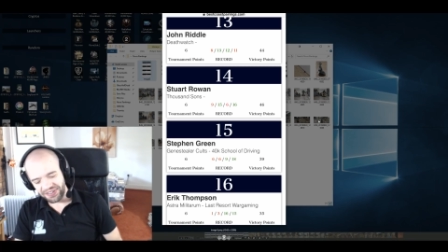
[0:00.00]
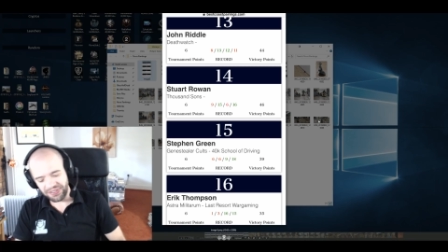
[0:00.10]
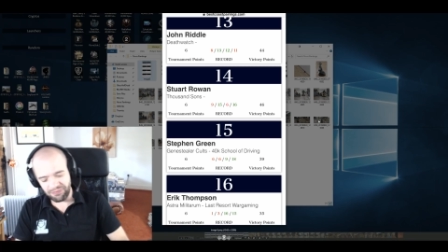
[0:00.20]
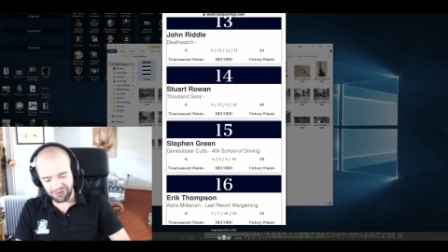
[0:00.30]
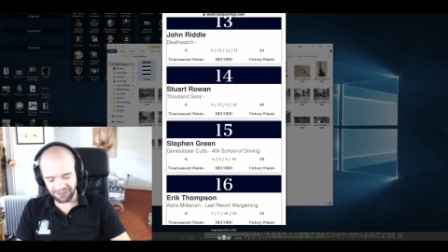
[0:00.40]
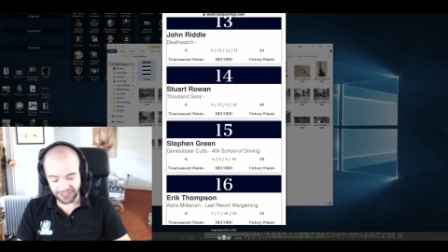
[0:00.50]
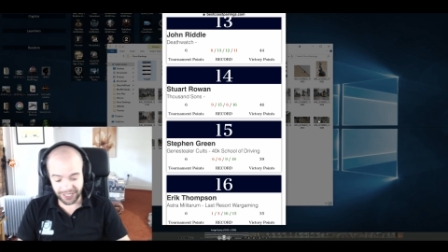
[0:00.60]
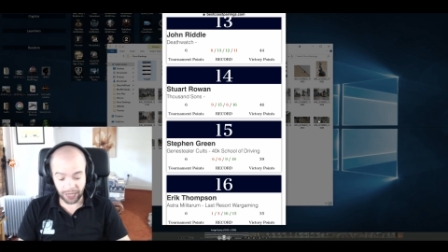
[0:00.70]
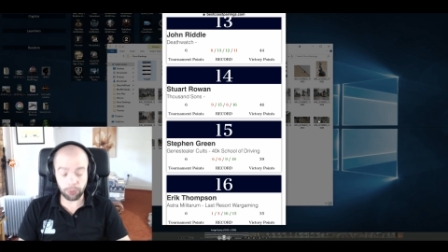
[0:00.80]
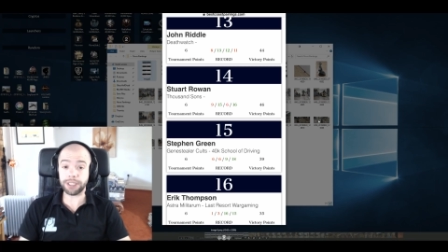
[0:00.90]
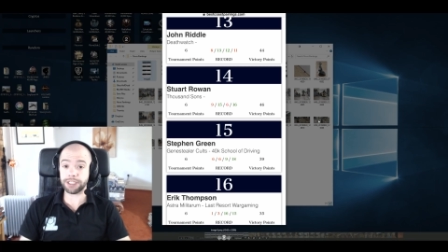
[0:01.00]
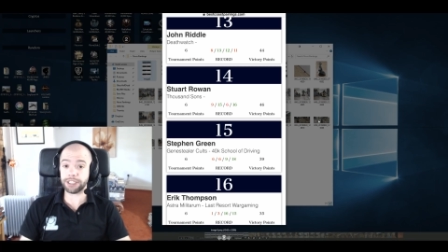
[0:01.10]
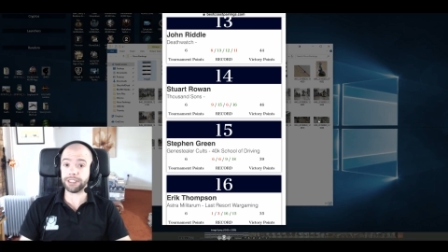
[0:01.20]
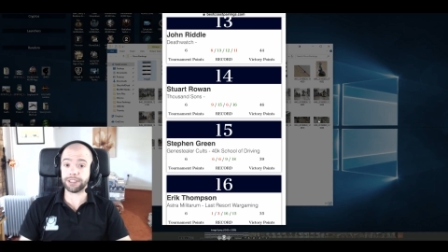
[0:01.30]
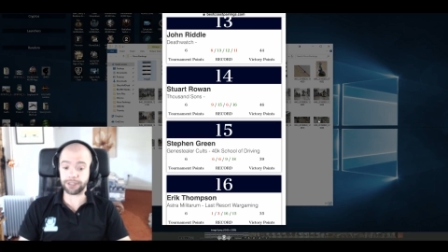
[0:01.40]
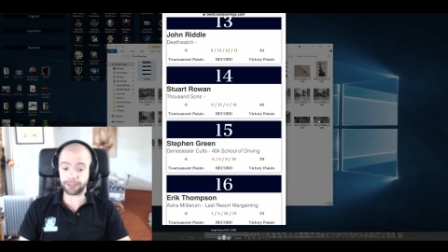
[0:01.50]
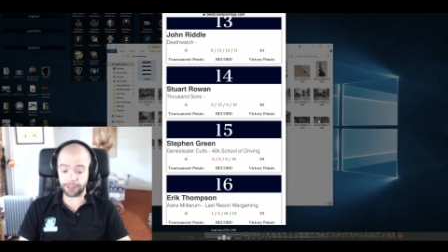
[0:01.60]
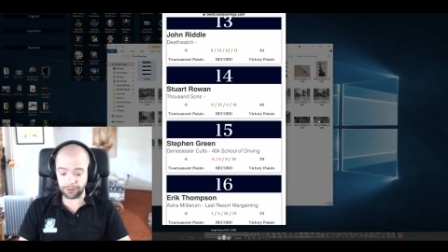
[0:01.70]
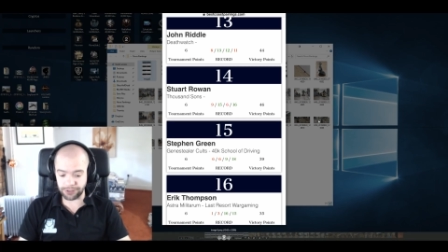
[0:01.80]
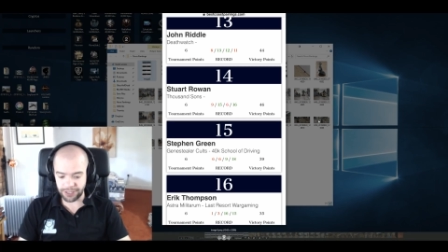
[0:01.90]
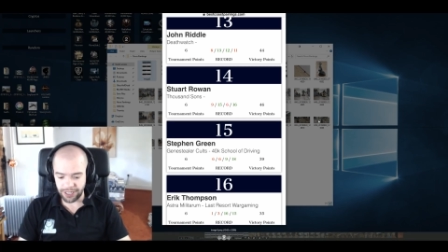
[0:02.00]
the previous day with Genestealer Cults.